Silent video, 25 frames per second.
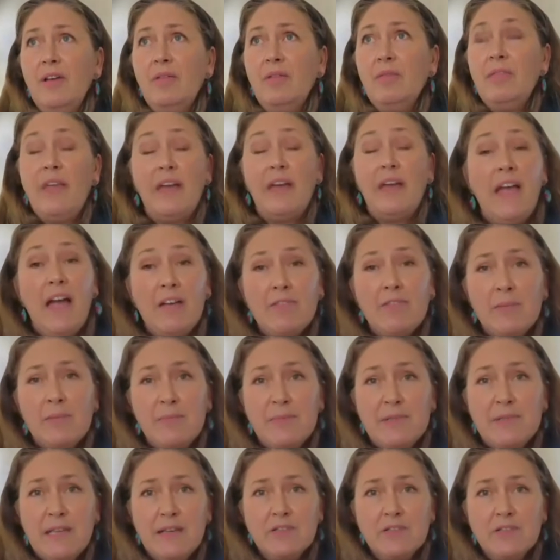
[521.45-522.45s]
the
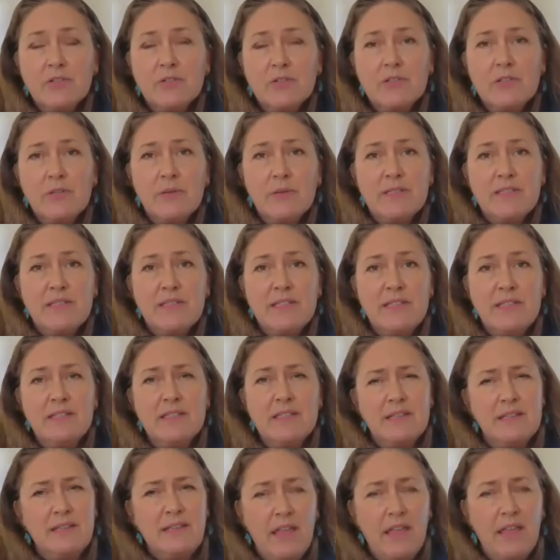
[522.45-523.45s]
potential to
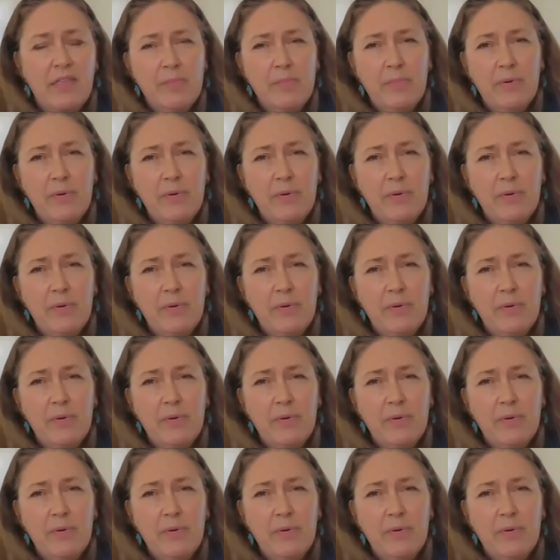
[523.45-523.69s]
assist another